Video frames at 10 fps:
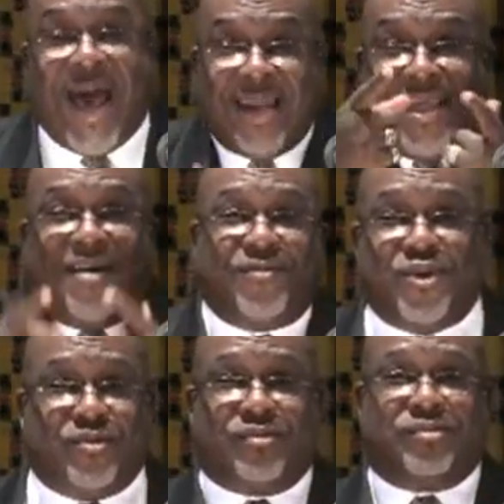I love
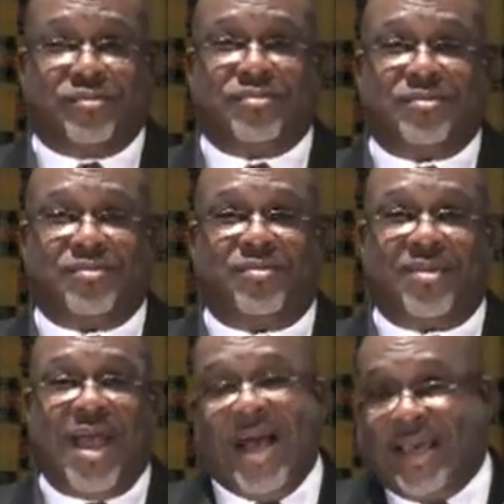you.
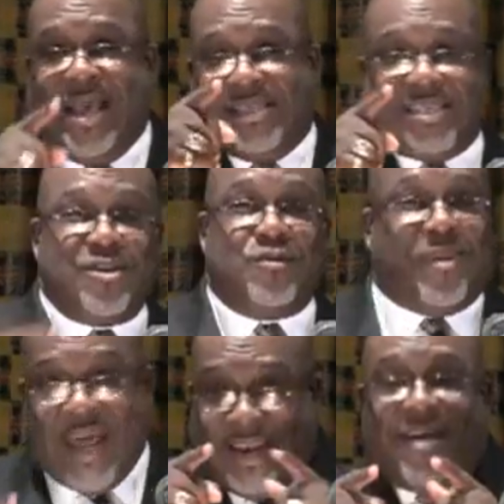I can't see you,
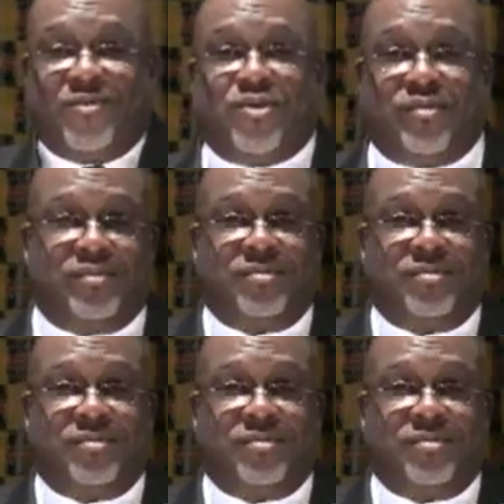but I love you.